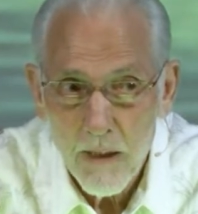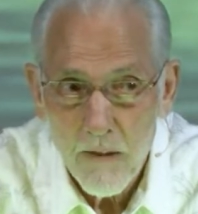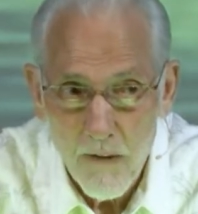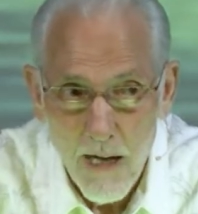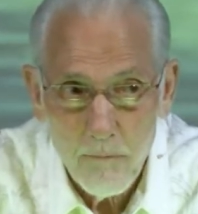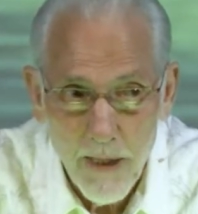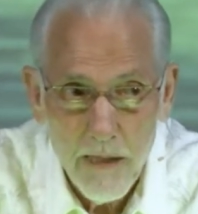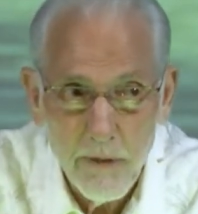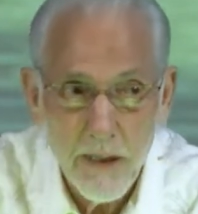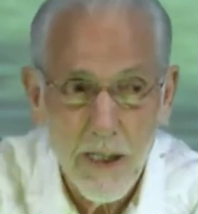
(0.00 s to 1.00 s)
That
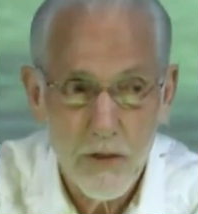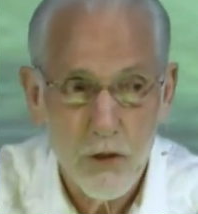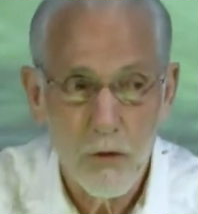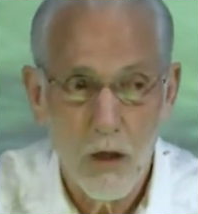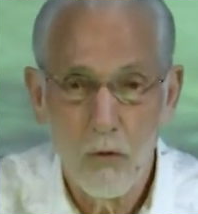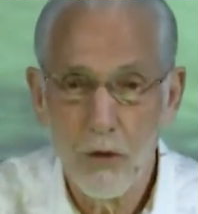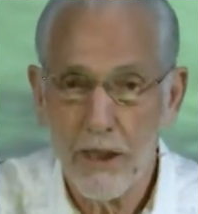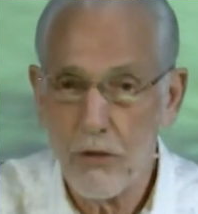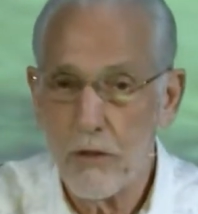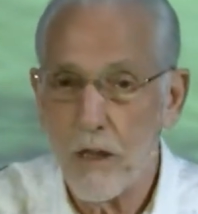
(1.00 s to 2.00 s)
baby that you hold in
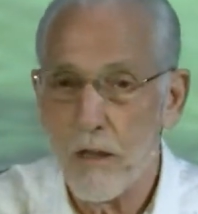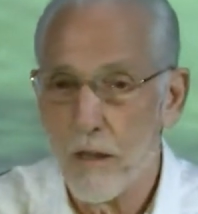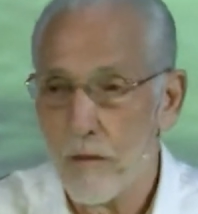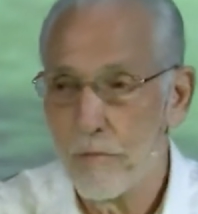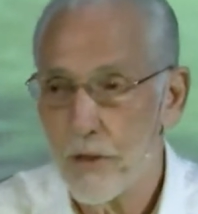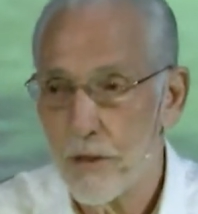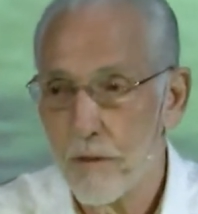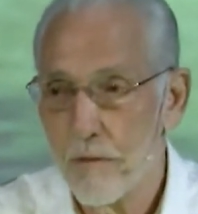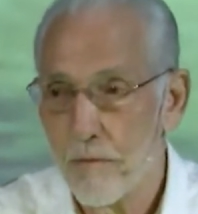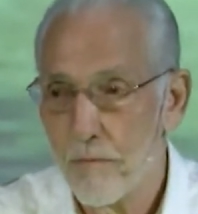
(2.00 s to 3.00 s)
your arms
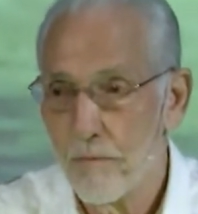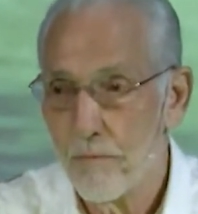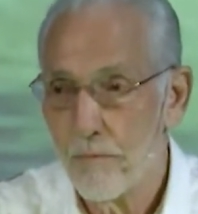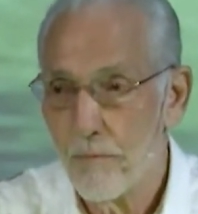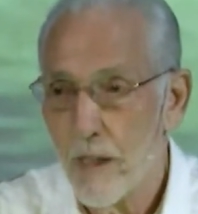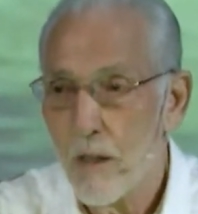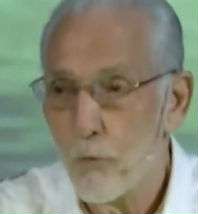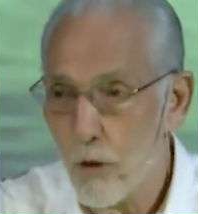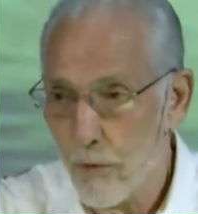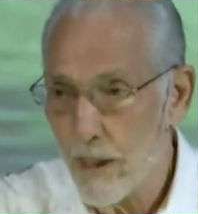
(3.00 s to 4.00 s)

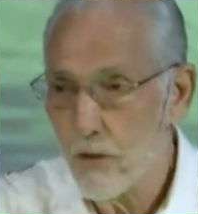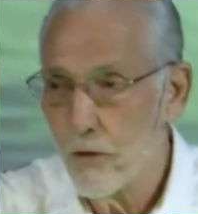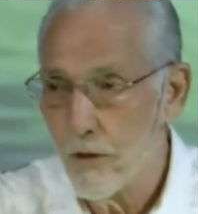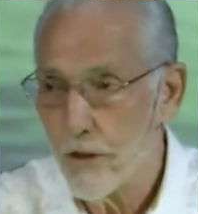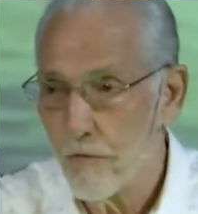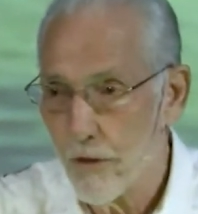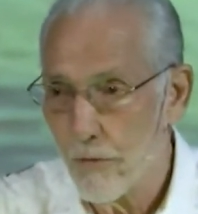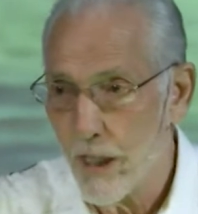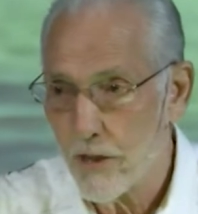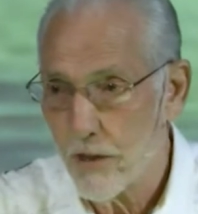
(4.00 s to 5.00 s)
will be yours for the
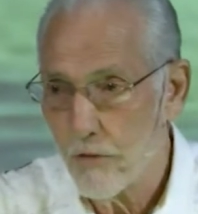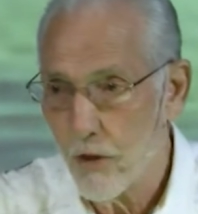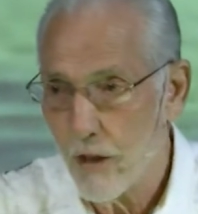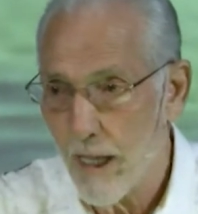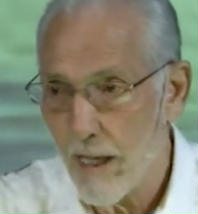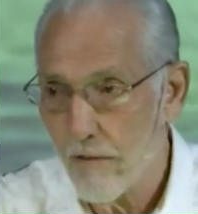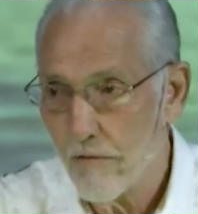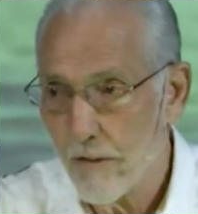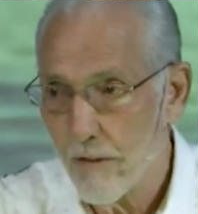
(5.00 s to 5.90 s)
rest of your life.